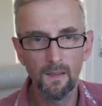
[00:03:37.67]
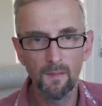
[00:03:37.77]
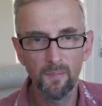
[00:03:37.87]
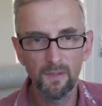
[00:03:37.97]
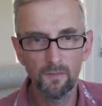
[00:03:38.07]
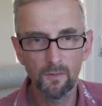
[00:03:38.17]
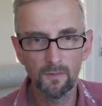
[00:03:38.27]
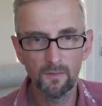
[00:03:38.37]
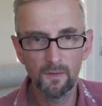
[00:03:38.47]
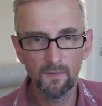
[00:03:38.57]
Pixhawk
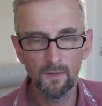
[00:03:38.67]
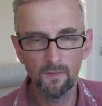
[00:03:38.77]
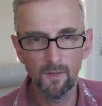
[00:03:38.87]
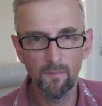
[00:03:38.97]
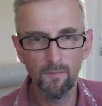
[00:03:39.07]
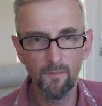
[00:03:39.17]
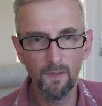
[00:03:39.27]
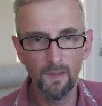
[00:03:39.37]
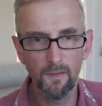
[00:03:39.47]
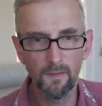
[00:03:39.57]
6C, so I'm
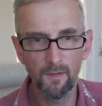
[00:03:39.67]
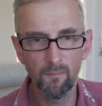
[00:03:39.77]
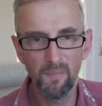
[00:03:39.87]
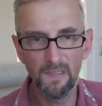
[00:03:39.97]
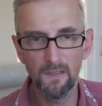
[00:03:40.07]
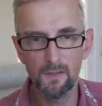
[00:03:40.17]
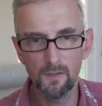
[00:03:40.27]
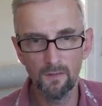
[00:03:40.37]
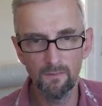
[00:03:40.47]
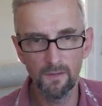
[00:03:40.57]
loading the BD
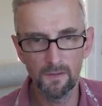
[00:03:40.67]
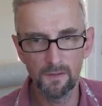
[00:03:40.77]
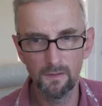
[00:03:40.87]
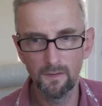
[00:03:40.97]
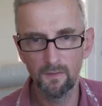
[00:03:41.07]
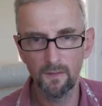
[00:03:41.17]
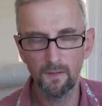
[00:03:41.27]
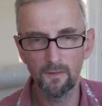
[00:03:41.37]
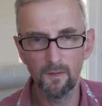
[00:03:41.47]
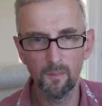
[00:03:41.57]
shot version because
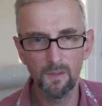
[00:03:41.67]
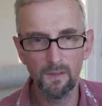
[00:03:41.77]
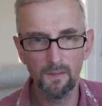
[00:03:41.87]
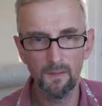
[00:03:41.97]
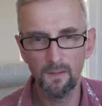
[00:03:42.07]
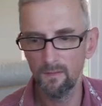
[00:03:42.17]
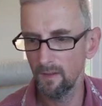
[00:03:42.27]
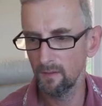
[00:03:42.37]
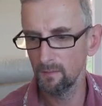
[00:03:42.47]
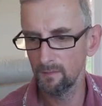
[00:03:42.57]
that's going to be
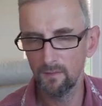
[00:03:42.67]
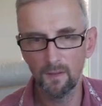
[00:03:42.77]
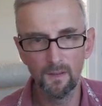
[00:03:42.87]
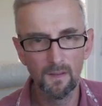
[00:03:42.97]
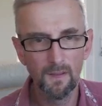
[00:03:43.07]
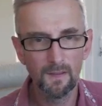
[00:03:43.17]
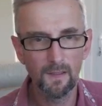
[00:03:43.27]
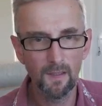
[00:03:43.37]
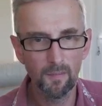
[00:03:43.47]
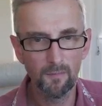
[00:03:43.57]
integral to
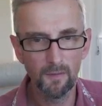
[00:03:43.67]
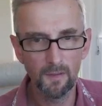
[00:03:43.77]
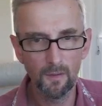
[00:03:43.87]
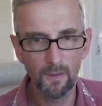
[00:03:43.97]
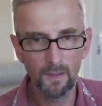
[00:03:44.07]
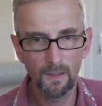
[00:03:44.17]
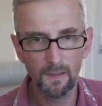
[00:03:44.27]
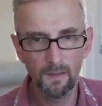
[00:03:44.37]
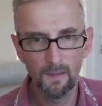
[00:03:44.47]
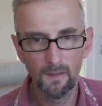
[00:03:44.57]
getting up and running quickly.